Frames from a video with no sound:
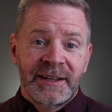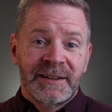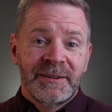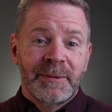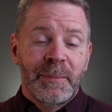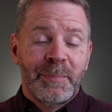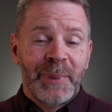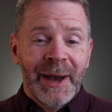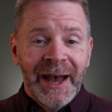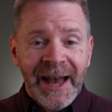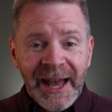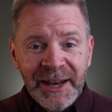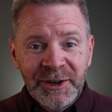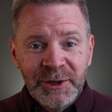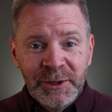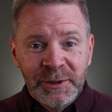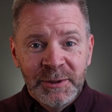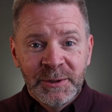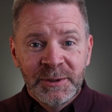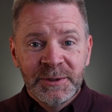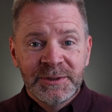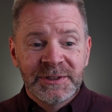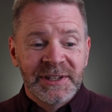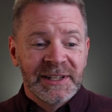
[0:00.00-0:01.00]
The bad
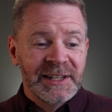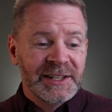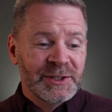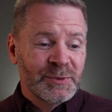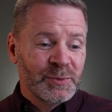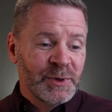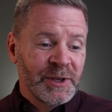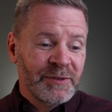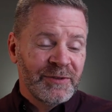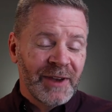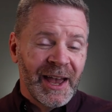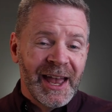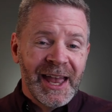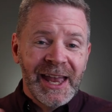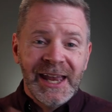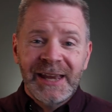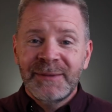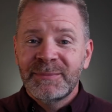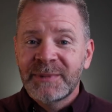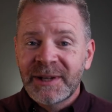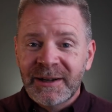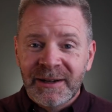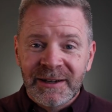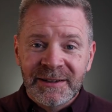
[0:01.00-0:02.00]
news is we've
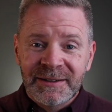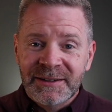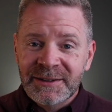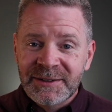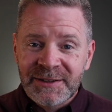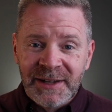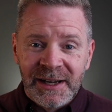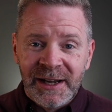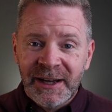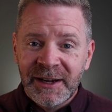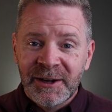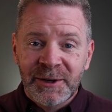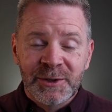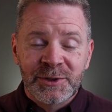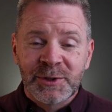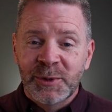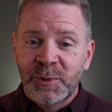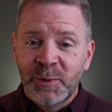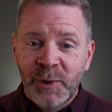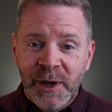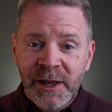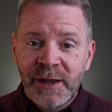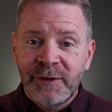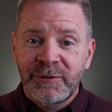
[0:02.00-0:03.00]
aimed our desires
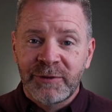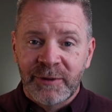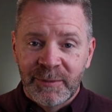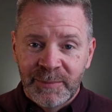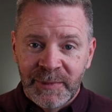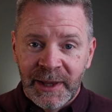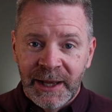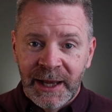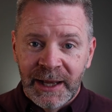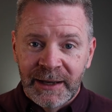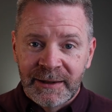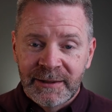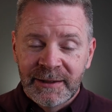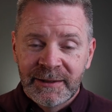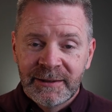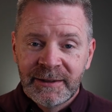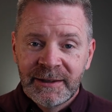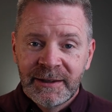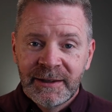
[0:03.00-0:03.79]
away from that.